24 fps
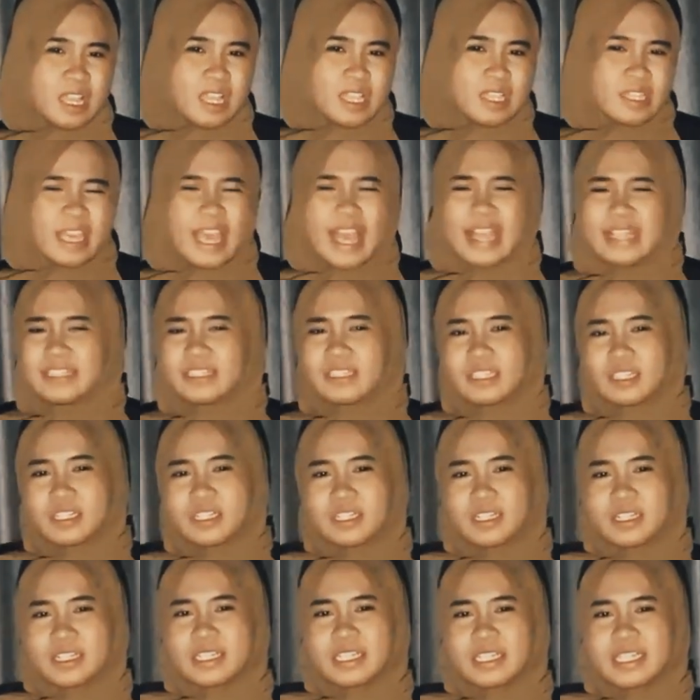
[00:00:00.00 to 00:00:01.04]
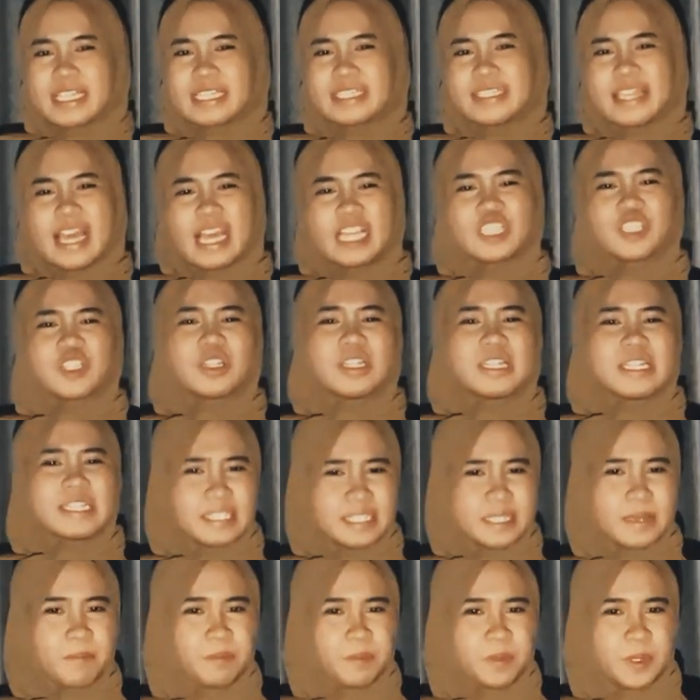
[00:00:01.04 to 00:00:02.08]
The answer is actually
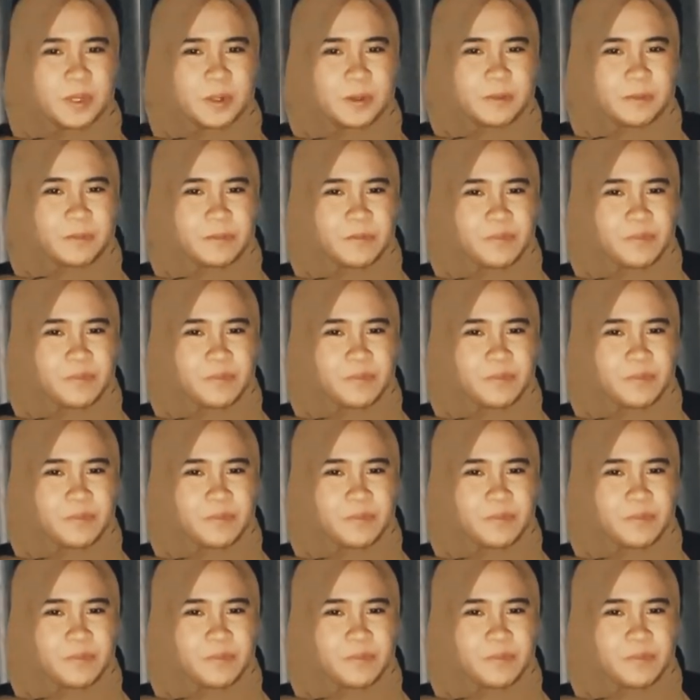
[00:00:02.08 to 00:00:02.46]
simple.